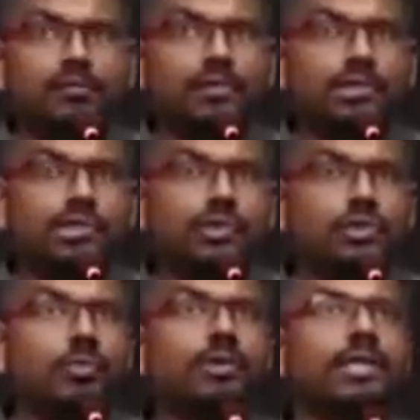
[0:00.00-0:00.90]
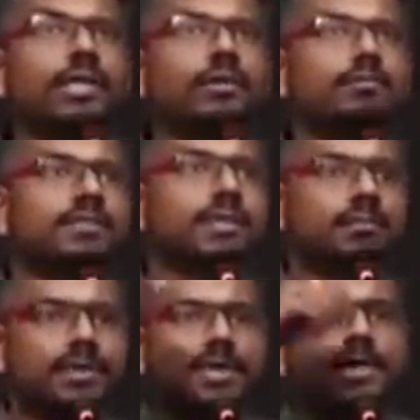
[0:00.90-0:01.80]
for so many
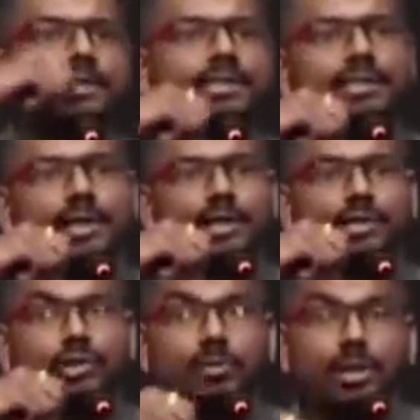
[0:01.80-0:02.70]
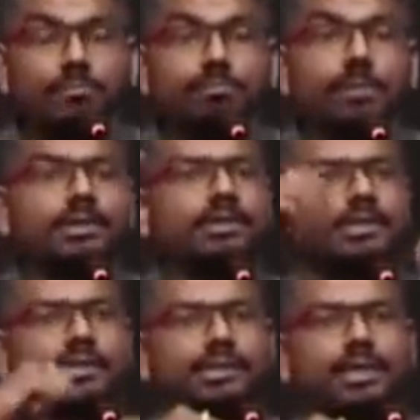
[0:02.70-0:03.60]
sampradayas and so many
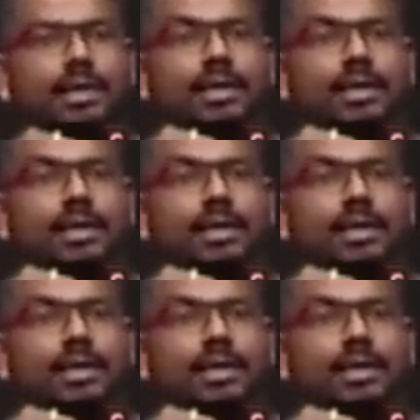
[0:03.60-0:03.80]
panths,